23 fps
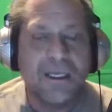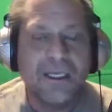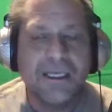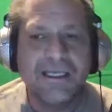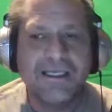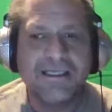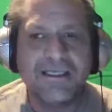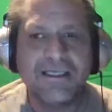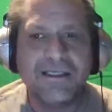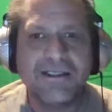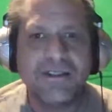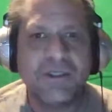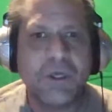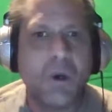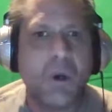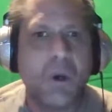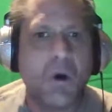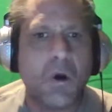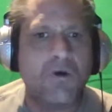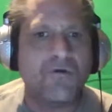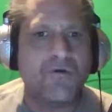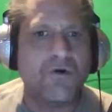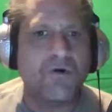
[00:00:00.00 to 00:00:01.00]
Is it so
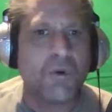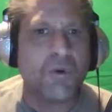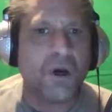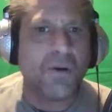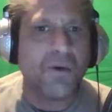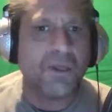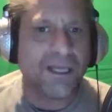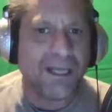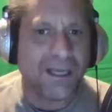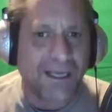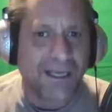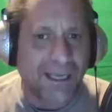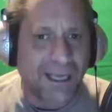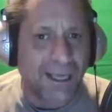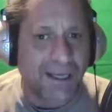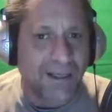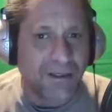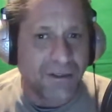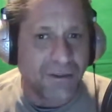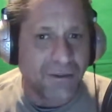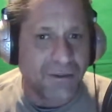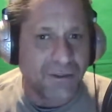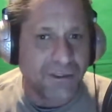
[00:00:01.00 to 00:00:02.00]
overwhelming that I
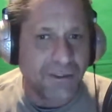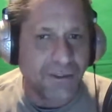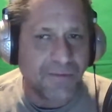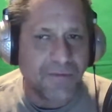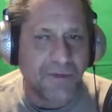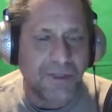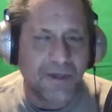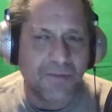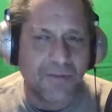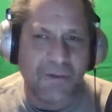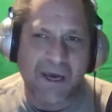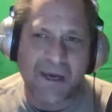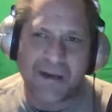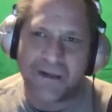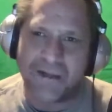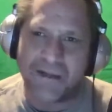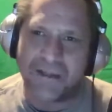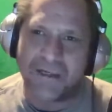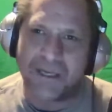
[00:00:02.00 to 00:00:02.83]
can't do something about it?